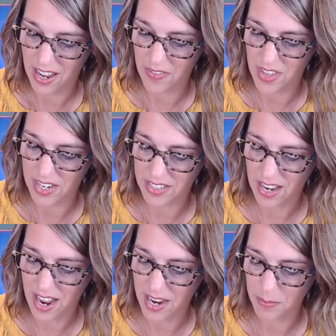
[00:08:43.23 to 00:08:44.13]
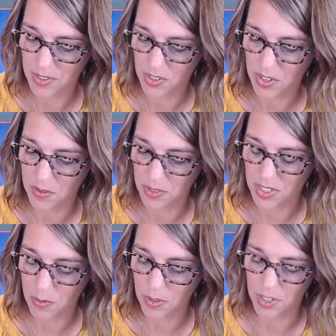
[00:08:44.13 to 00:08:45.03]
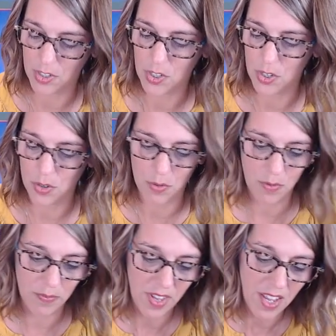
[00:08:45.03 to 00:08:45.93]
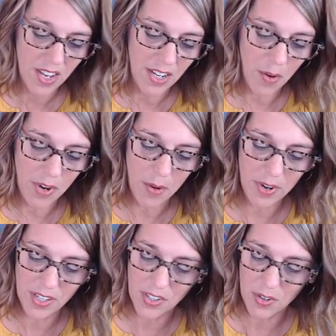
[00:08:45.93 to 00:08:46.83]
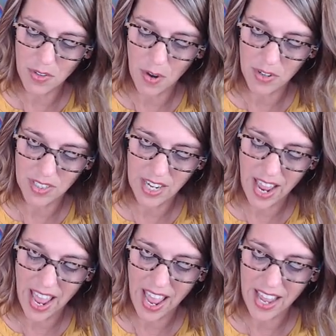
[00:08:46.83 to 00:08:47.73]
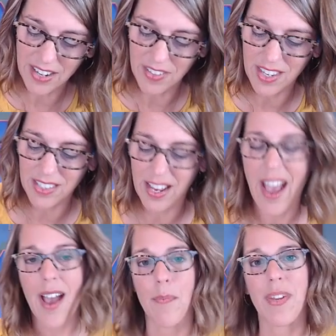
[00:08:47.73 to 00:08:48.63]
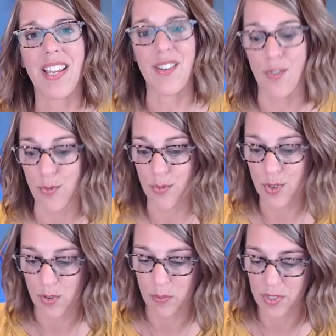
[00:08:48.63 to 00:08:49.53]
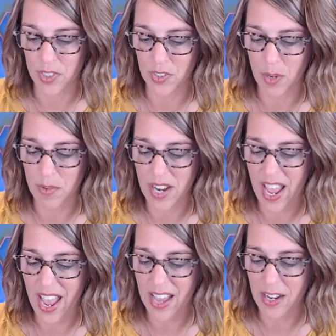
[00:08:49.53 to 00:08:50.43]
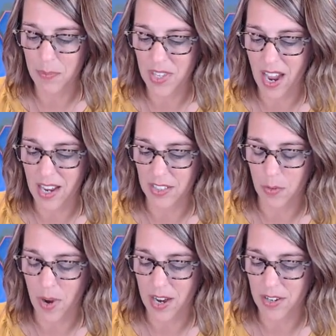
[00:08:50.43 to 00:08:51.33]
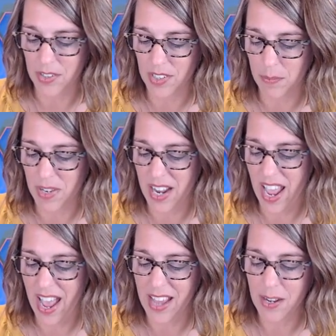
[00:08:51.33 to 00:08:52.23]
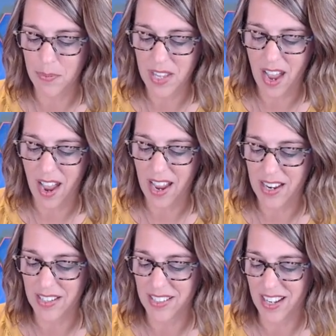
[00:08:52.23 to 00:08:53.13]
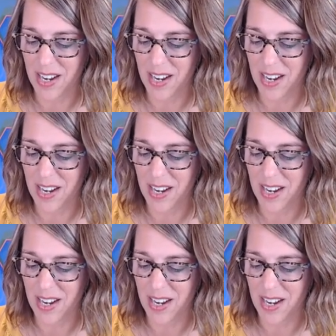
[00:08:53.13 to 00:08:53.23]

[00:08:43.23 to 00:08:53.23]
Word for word: And then times 2 is equal to 2. Now what I want to do though is to add these up in groups. So I'm going to add up the I squares, I'm going to add up the i's,